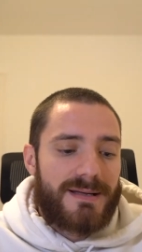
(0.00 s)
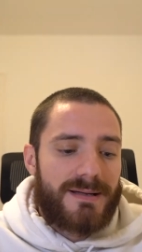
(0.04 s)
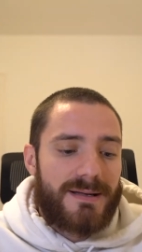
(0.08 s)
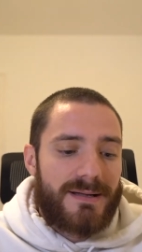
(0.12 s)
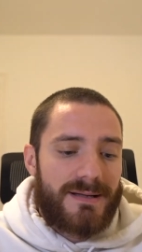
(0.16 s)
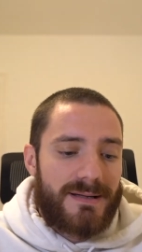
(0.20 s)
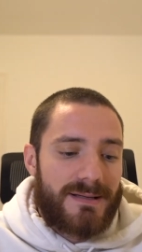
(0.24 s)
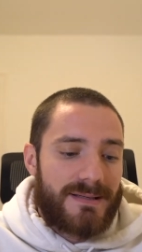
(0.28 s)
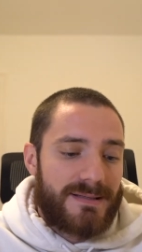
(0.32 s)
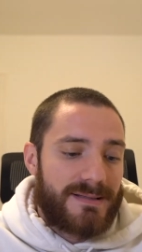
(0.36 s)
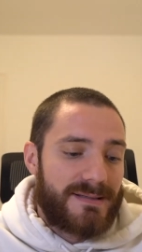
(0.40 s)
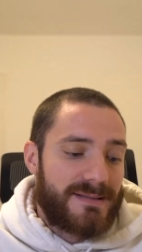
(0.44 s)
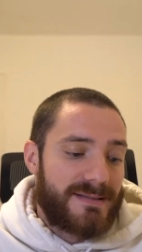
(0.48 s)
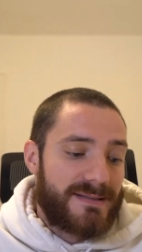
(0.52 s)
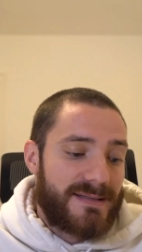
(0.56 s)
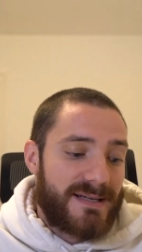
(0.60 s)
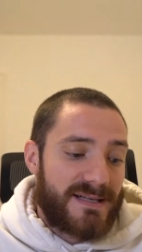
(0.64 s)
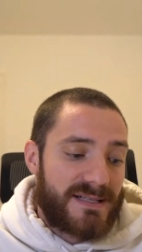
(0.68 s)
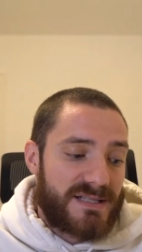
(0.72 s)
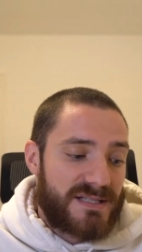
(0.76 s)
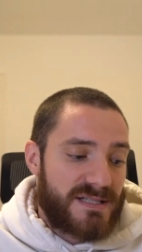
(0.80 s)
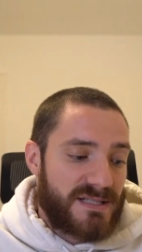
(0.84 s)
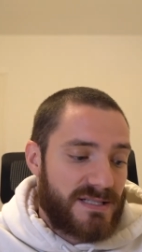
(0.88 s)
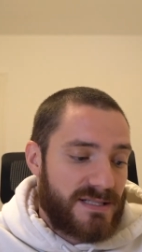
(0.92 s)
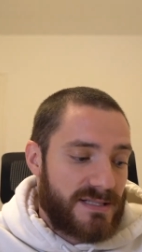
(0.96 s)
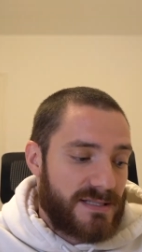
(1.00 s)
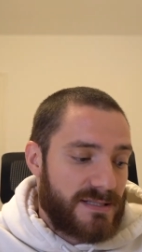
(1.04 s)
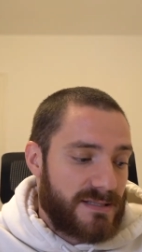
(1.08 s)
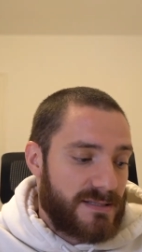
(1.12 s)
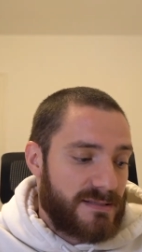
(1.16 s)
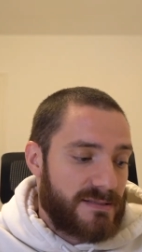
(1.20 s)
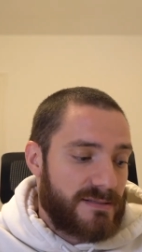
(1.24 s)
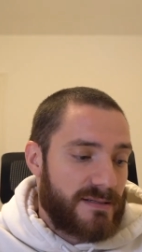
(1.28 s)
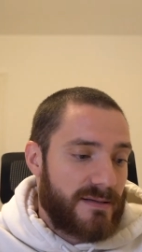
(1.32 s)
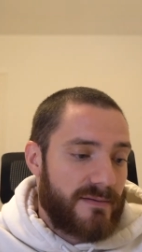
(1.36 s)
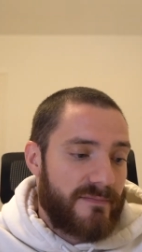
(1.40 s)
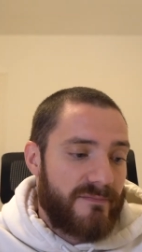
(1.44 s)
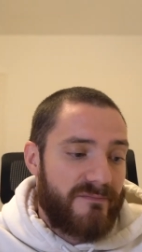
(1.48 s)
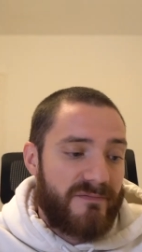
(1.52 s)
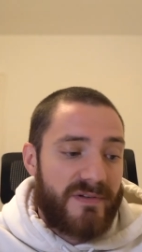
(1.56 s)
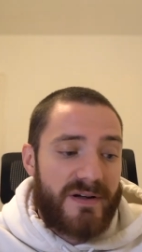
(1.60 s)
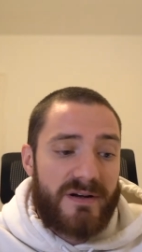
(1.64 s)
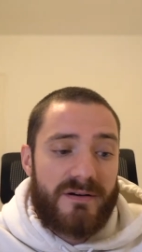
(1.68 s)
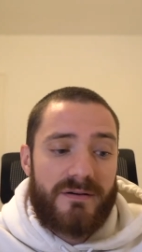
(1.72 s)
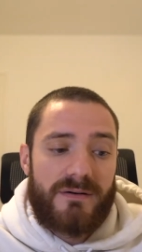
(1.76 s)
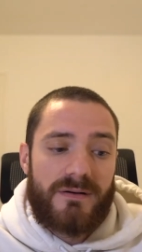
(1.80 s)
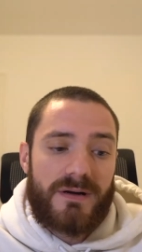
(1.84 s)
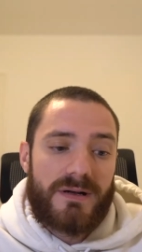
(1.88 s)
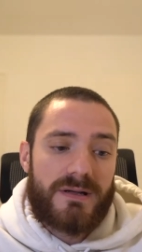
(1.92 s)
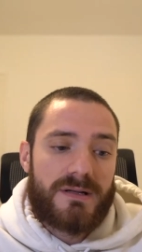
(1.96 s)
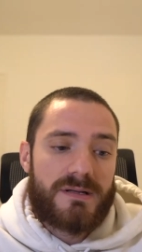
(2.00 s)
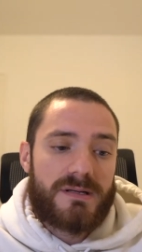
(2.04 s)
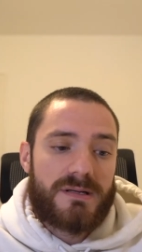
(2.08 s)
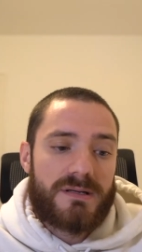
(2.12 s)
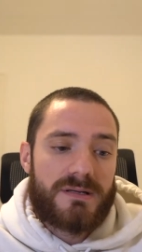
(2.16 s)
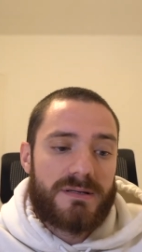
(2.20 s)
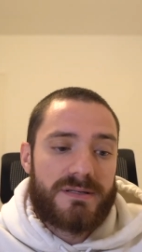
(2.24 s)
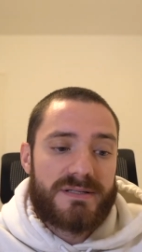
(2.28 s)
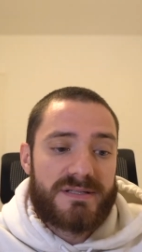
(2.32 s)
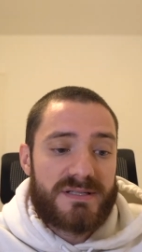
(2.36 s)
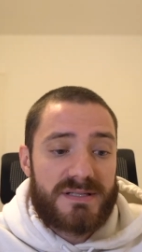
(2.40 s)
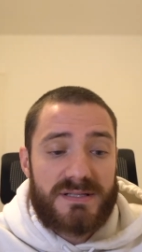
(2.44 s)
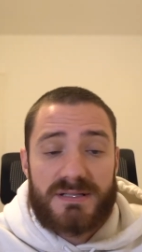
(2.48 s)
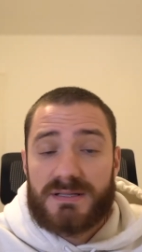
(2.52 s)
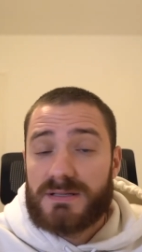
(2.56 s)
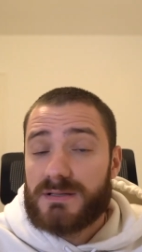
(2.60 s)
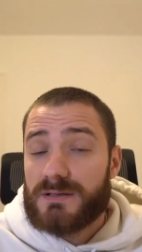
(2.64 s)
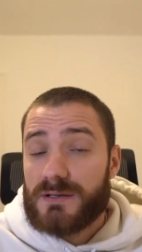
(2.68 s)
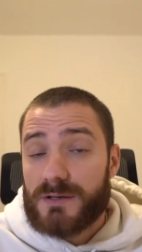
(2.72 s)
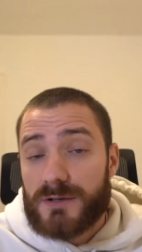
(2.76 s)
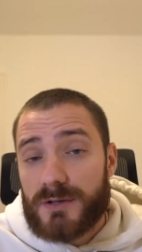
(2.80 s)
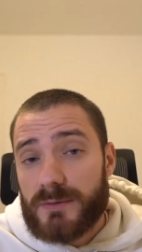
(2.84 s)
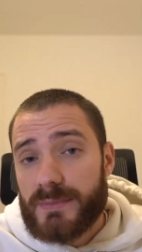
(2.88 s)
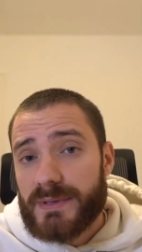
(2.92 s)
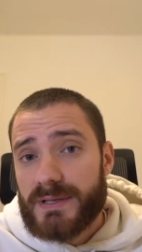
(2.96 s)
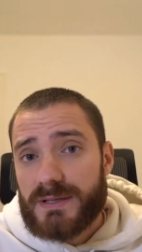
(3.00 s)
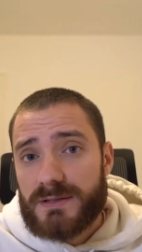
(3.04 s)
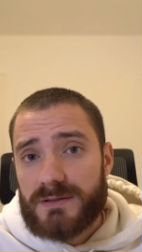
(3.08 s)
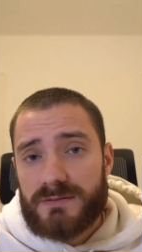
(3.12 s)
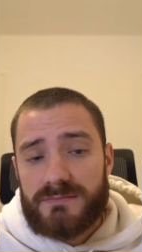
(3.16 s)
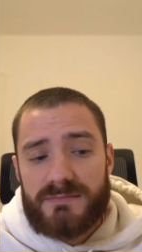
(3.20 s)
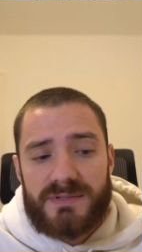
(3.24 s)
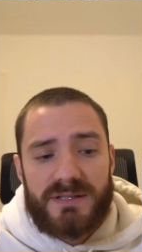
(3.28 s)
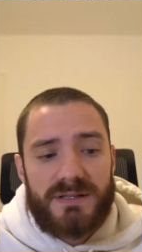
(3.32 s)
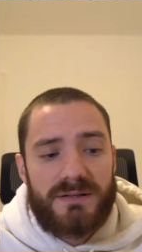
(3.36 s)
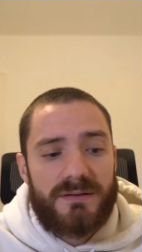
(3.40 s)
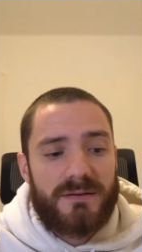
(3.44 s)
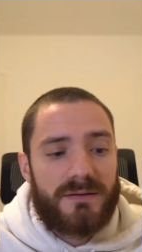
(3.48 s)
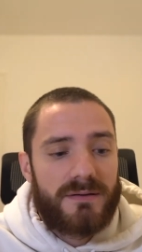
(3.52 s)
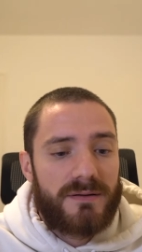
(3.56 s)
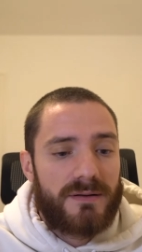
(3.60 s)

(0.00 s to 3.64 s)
And that's very disturbing to me.